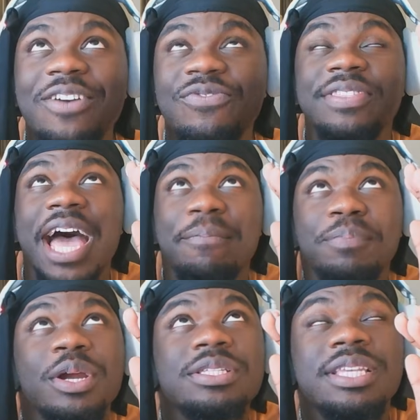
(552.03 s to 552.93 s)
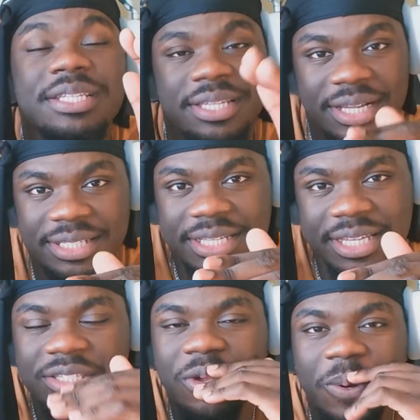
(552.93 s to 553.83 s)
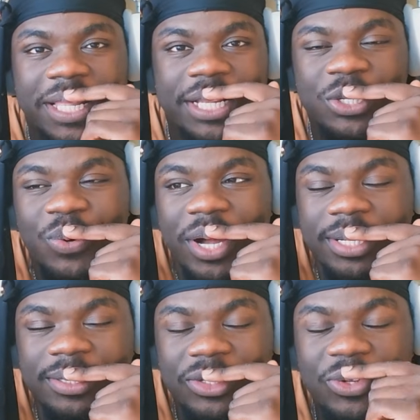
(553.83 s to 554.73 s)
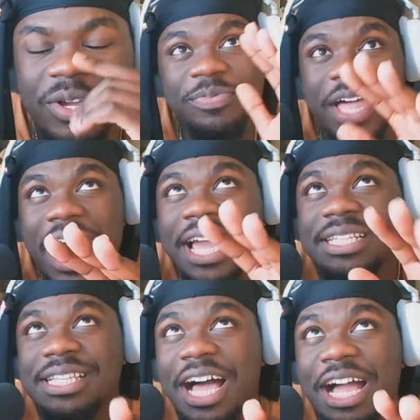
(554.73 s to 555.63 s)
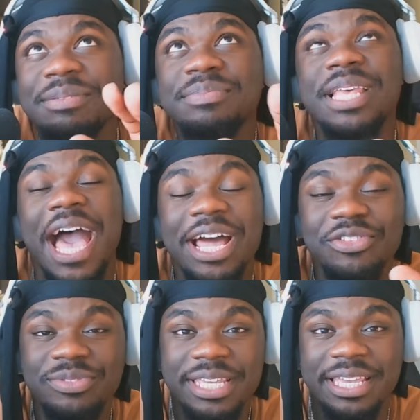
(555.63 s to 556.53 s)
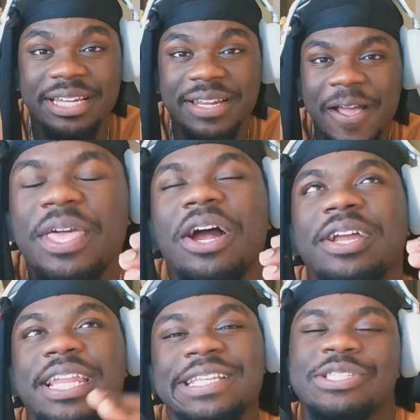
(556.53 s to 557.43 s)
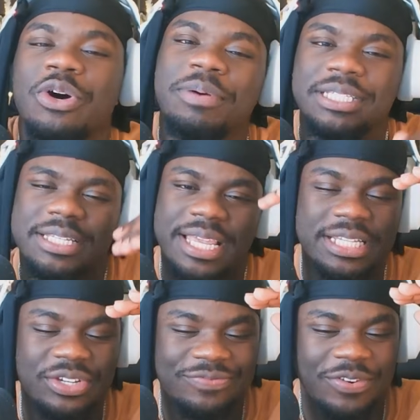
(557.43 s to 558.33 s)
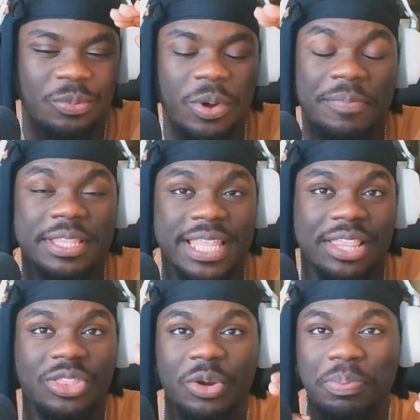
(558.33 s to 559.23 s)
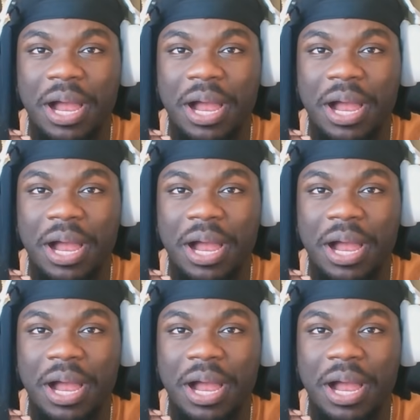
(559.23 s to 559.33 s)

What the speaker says: if that person does exist the way that you want them to, 9 times out of 10, they are getting so much attention from women that they're